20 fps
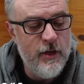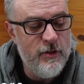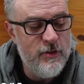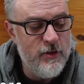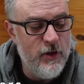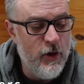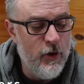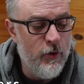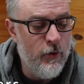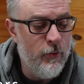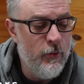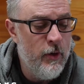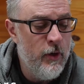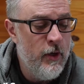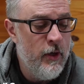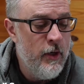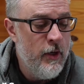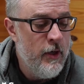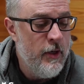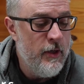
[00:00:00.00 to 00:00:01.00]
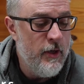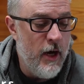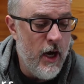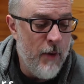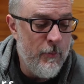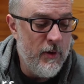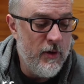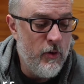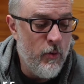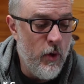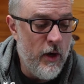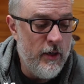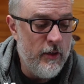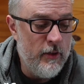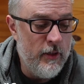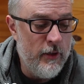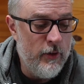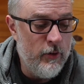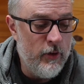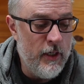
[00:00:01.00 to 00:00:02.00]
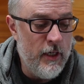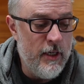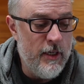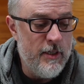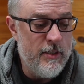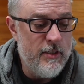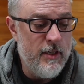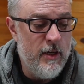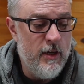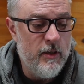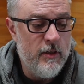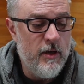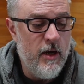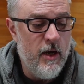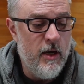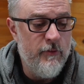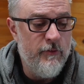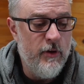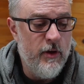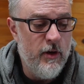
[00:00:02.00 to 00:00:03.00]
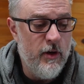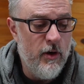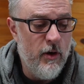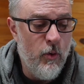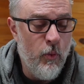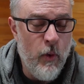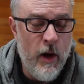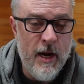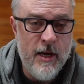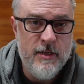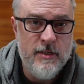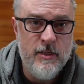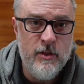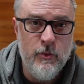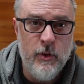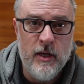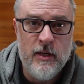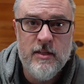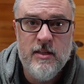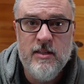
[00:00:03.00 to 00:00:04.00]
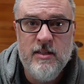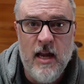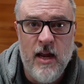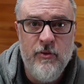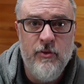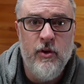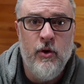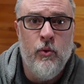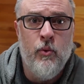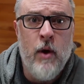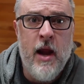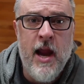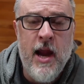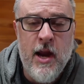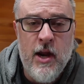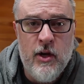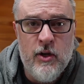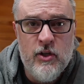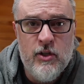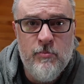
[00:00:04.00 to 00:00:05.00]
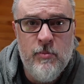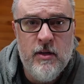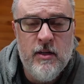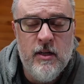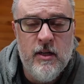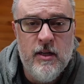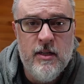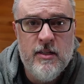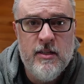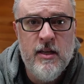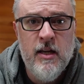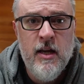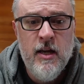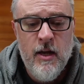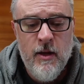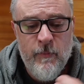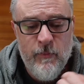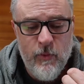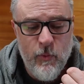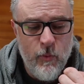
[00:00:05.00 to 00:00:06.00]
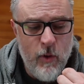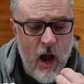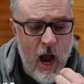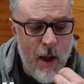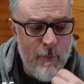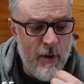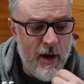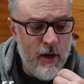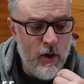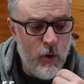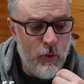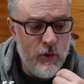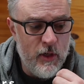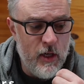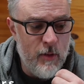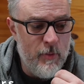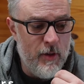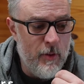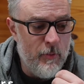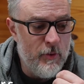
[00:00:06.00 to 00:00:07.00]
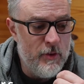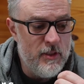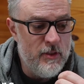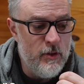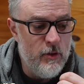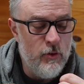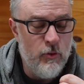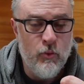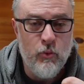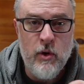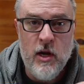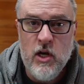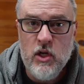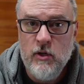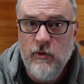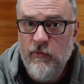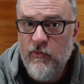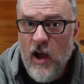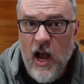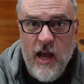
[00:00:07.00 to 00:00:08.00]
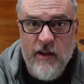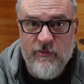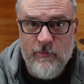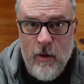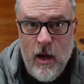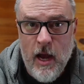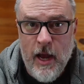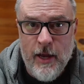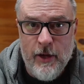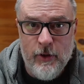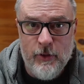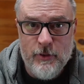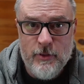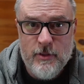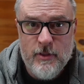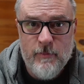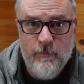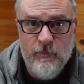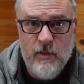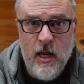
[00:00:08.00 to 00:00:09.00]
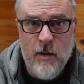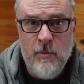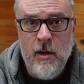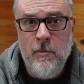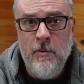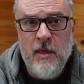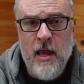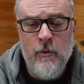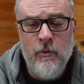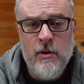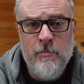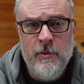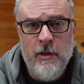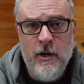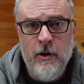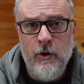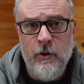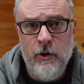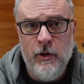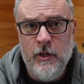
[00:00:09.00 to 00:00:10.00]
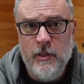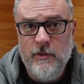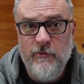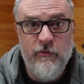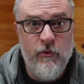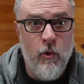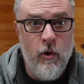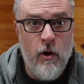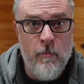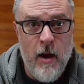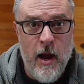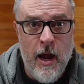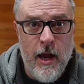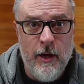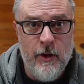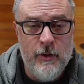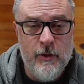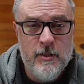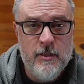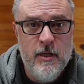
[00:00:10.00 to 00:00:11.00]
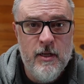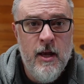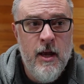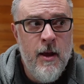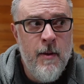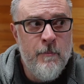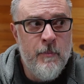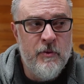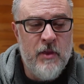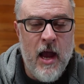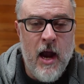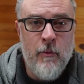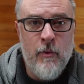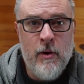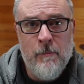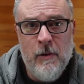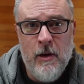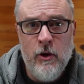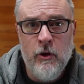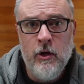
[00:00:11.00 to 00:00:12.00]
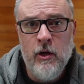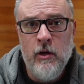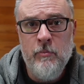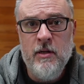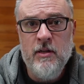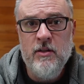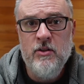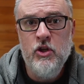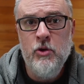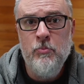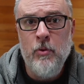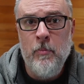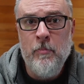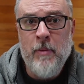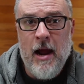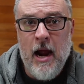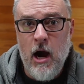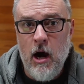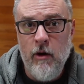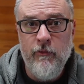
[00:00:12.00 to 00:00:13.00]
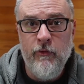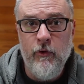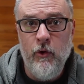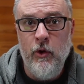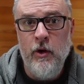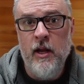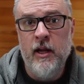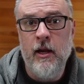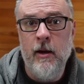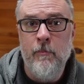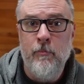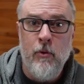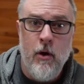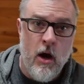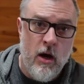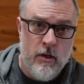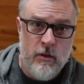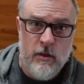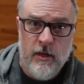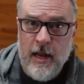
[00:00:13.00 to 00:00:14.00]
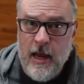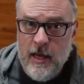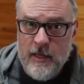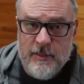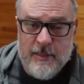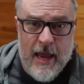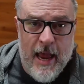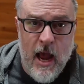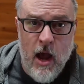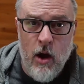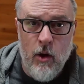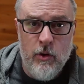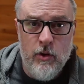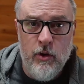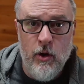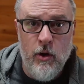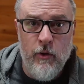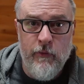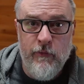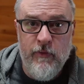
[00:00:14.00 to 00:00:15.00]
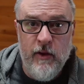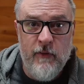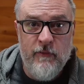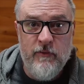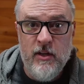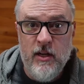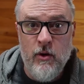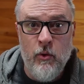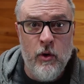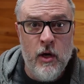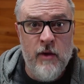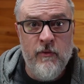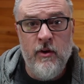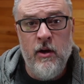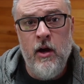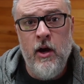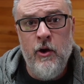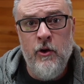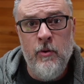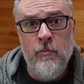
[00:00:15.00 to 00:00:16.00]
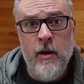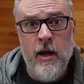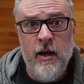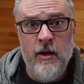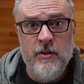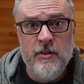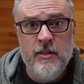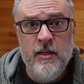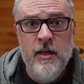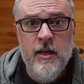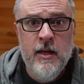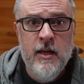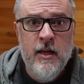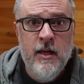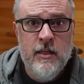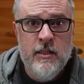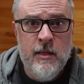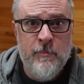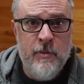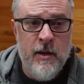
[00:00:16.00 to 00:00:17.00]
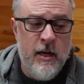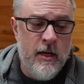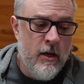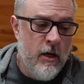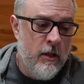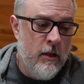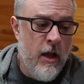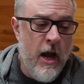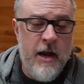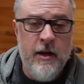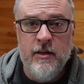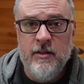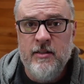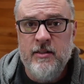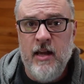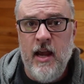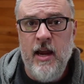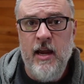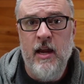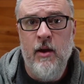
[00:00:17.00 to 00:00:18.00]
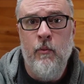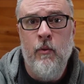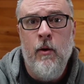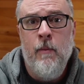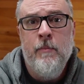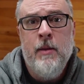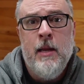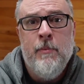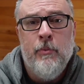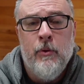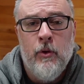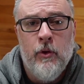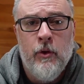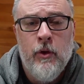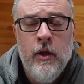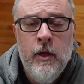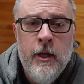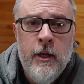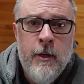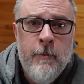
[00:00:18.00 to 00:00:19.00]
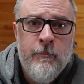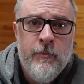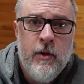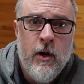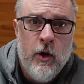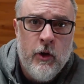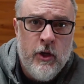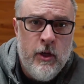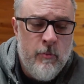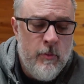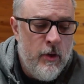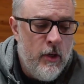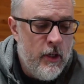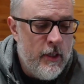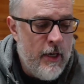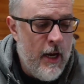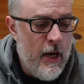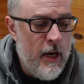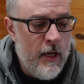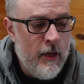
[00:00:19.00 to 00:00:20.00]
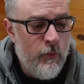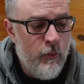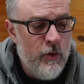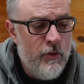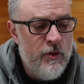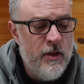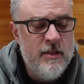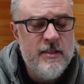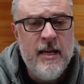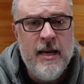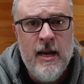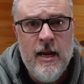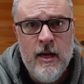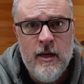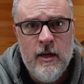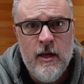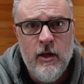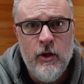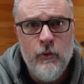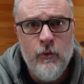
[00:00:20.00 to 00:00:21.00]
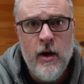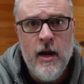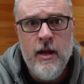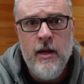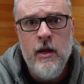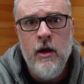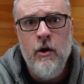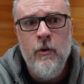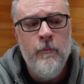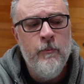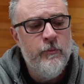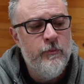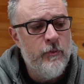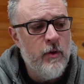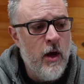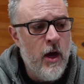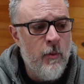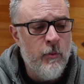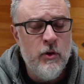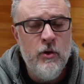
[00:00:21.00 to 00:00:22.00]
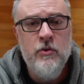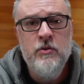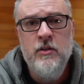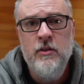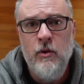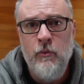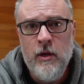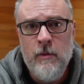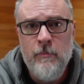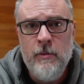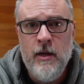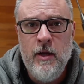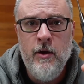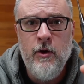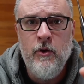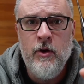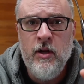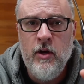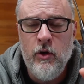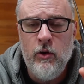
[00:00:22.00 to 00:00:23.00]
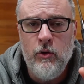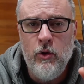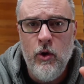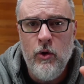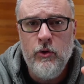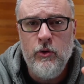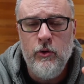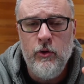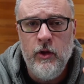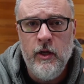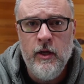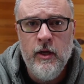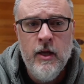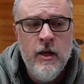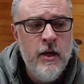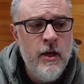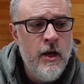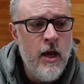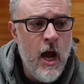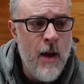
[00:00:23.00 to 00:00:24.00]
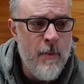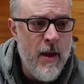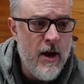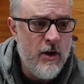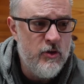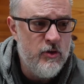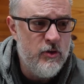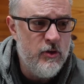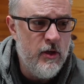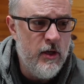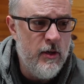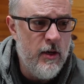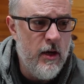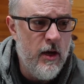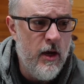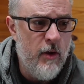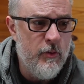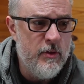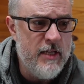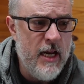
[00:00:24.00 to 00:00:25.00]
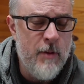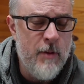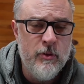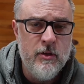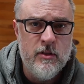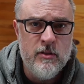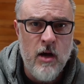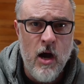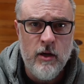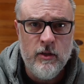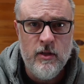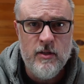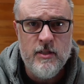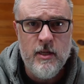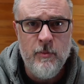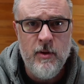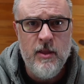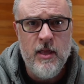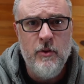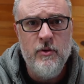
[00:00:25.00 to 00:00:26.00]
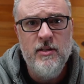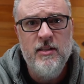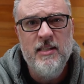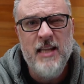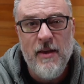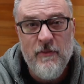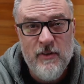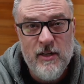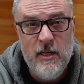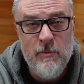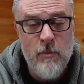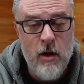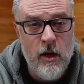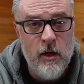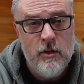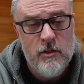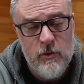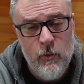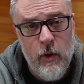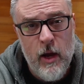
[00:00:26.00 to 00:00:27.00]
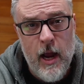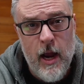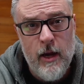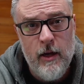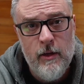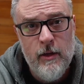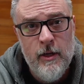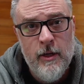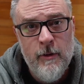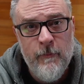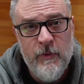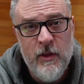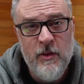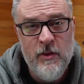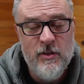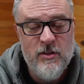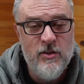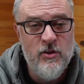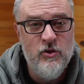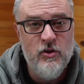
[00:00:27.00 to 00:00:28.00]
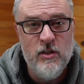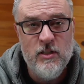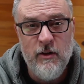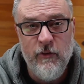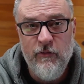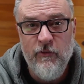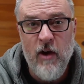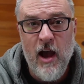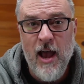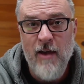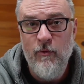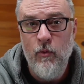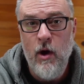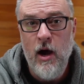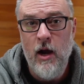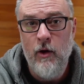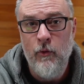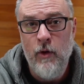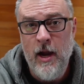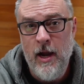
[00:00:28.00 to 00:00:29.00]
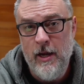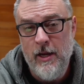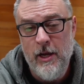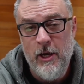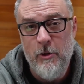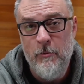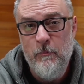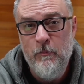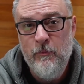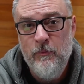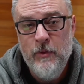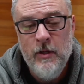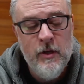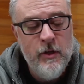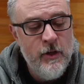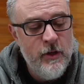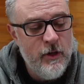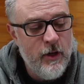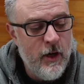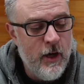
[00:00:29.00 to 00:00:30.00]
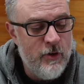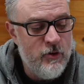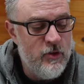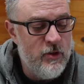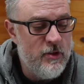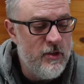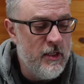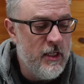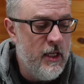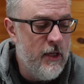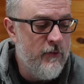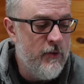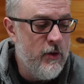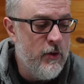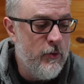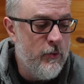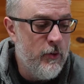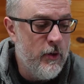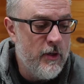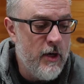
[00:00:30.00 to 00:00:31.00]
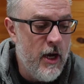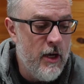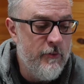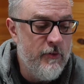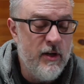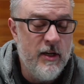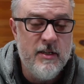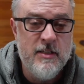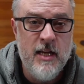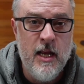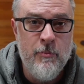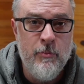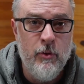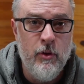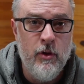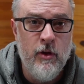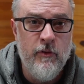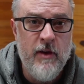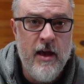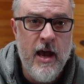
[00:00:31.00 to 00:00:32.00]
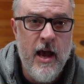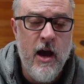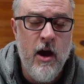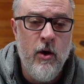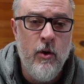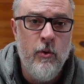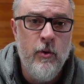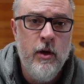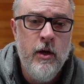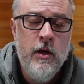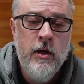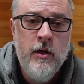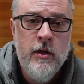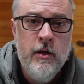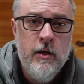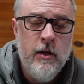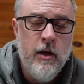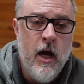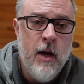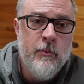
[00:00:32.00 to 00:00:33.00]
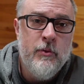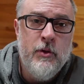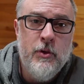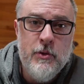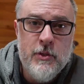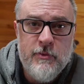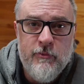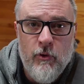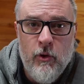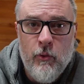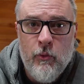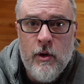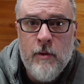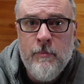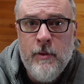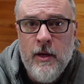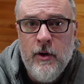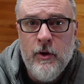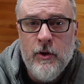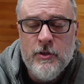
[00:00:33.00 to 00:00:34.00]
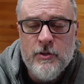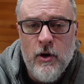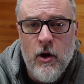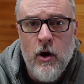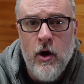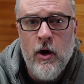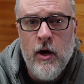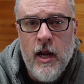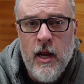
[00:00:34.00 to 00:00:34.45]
And so it quite literally is a kind of a way to extend the range, because I might only be able to reach 5 miles, and maybe that repeater is 4 miles, but that repeater could be super powerful and it could broadcast out, you know, 50 or even 100 miles, depending on line of sight and where people are communicating. With this handheld radio, using the repeater here locally, I'm actually was to talk to somebody that was 70 miles away. And this is just a 5-watt radio, just to give you a kind of an example of how useful repeaters are.